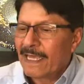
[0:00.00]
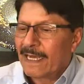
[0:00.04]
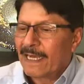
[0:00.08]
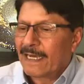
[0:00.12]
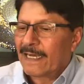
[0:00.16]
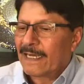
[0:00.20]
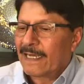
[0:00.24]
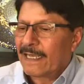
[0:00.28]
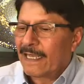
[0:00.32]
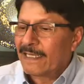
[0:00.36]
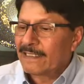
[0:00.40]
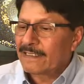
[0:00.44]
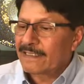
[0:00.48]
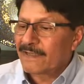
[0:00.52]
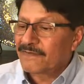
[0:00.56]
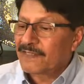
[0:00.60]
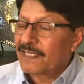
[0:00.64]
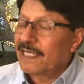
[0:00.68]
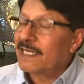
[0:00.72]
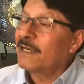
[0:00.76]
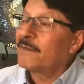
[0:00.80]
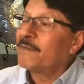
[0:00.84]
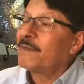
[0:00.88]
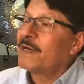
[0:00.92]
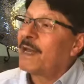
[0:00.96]
and
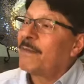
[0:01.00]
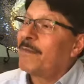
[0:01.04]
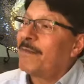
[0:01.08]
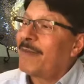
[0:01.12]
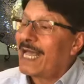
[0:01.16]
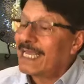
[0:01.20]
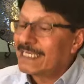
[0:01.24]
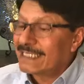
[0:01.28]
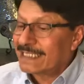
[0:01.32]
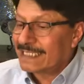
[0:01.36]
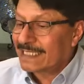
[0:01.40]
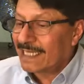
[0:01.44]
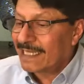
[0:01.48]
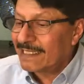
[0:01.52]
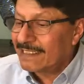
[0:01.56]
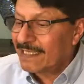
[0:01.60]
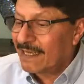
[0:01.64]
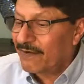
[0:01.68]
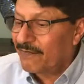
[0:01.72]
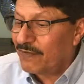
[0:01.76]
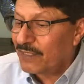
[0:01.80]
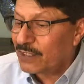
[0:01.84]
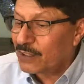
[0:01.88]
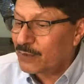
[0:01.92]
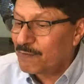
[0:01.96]
Tafsir ibn Abbas said
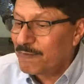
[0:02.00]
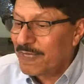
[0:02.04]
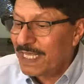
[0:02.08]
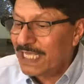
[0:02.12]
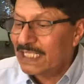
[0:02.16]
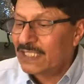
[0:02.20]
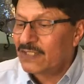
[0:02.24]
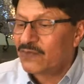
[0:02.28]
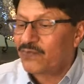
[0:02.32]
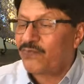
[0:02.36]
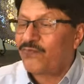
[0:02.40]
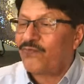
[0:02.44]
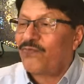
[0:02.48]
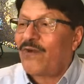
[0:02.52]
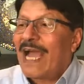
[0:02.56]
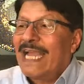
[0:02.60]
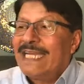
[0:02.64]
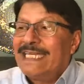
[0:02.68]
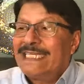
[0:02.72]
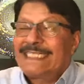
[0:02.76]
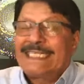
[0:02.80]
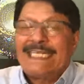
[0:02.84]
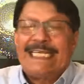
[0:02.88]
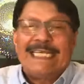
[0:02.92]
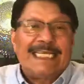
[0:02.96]
that which means
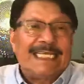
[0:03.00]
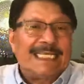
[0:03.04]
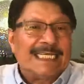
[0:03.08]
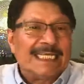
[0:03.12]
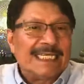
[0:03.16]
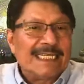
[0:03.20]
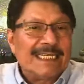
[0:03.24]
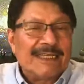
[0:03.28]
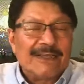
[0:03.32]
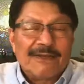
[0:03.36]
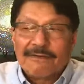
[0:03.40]
fighting.